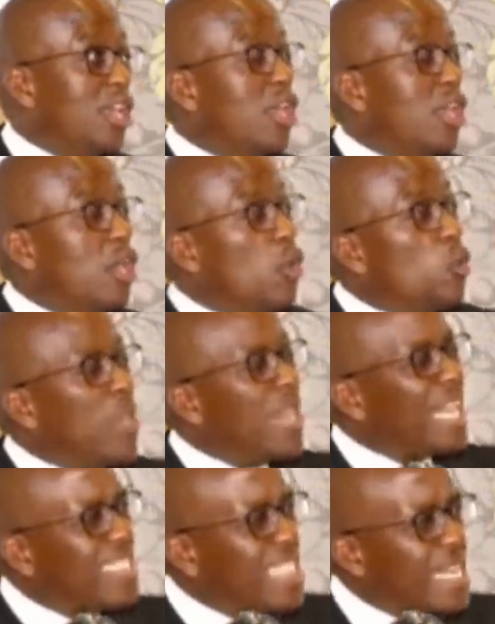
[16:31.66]
We are
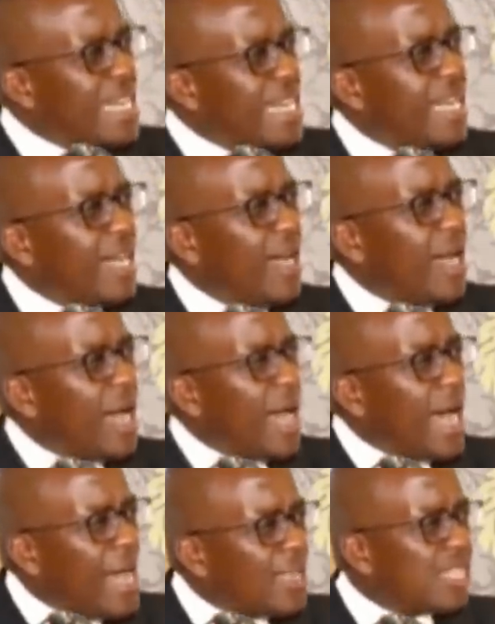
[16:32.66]
stealing
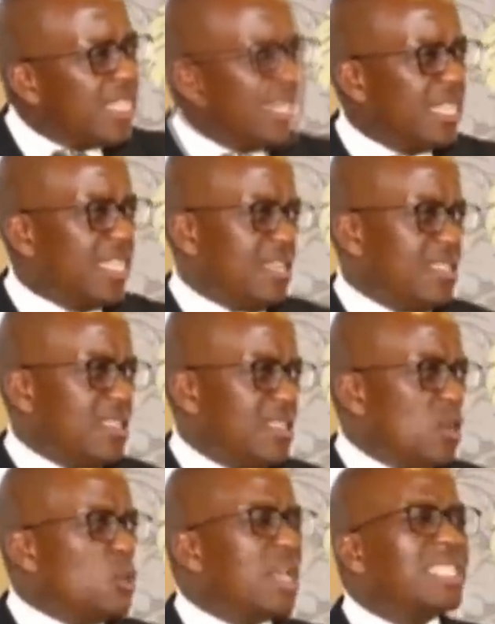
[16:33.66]
health center.
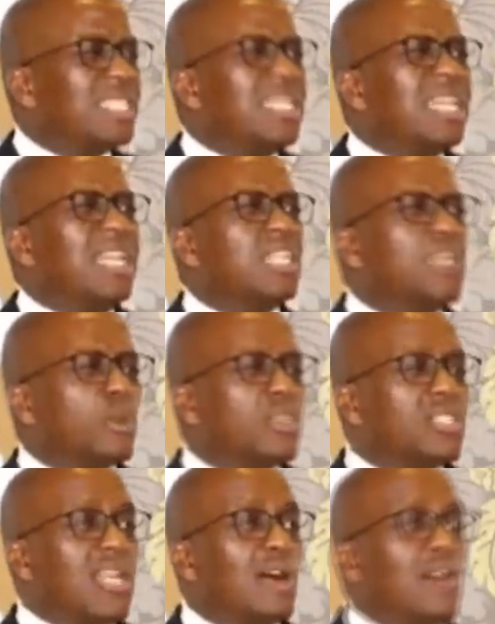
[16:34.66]
We are stealing sports
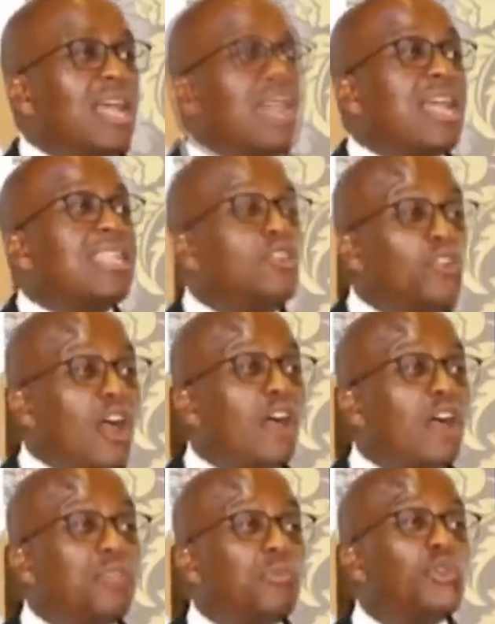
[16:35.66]
ground. You know how the
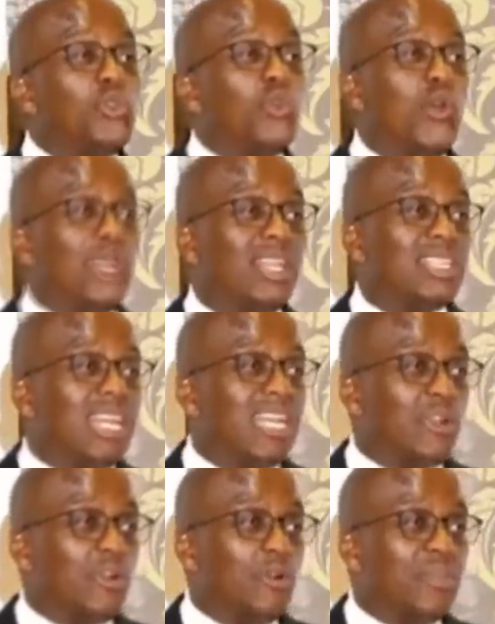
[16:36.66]
Muzungu had designed
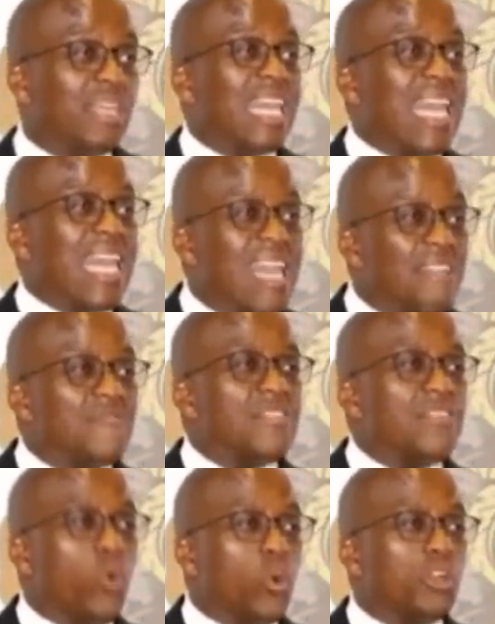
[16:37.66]
Nairobi? Every
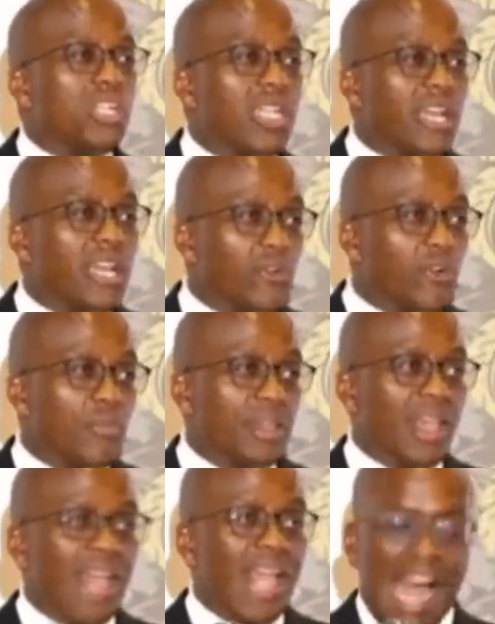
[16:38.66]
ward in Nairobi
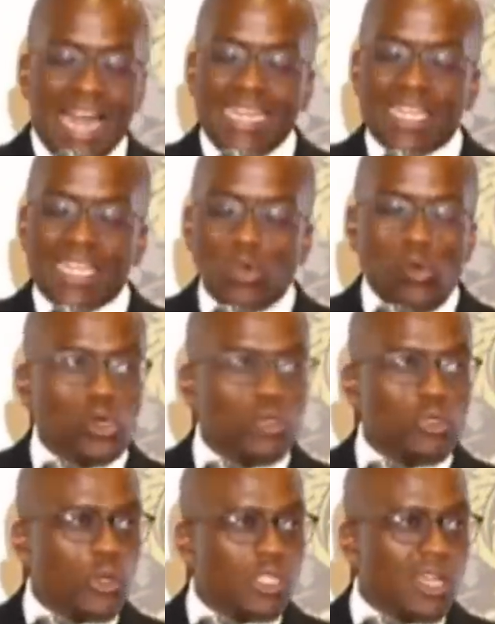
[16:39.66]
had a school
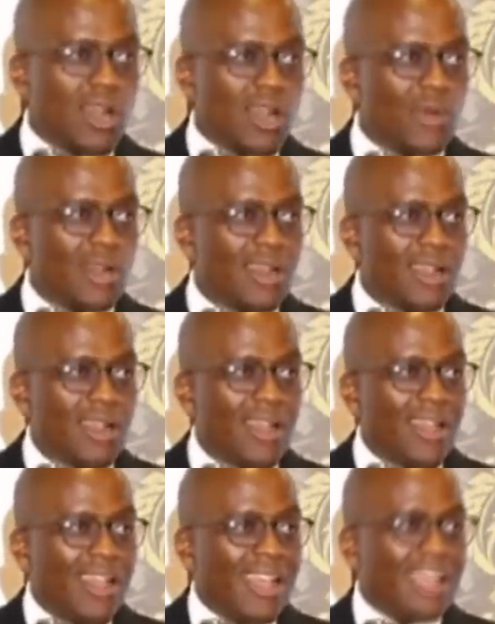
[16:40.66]
sports ground,
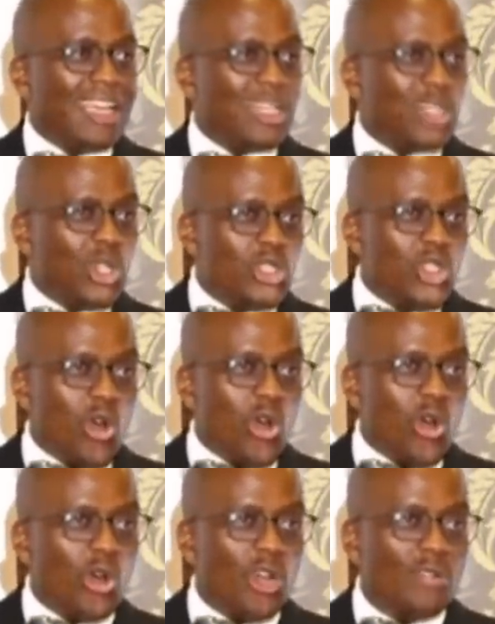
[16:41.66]
had a social
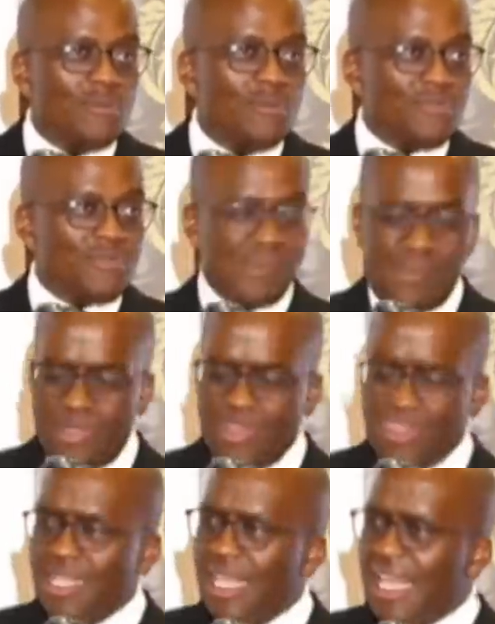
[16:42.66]
hall,
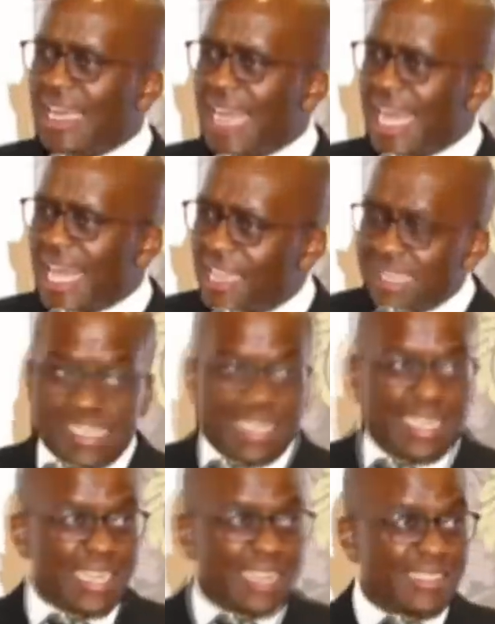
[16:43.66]
had a health
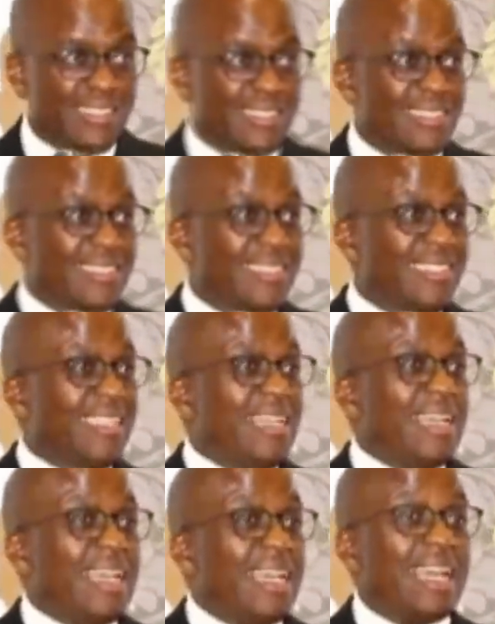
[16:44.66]
center,
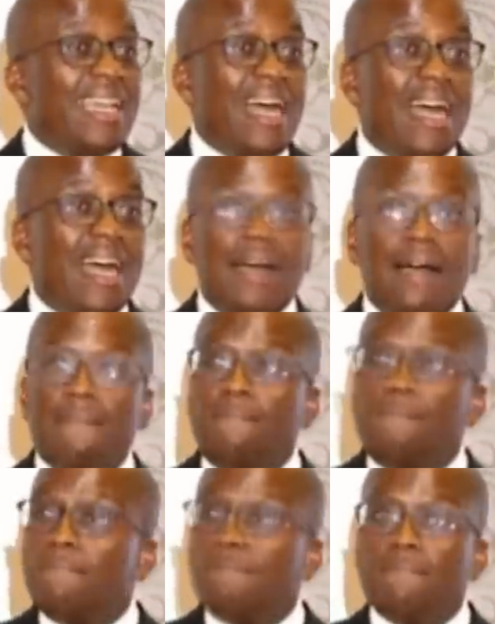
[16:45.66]
had an
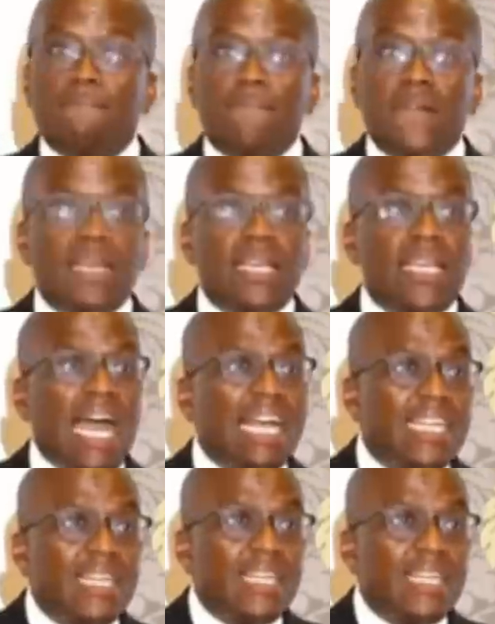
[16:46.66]
early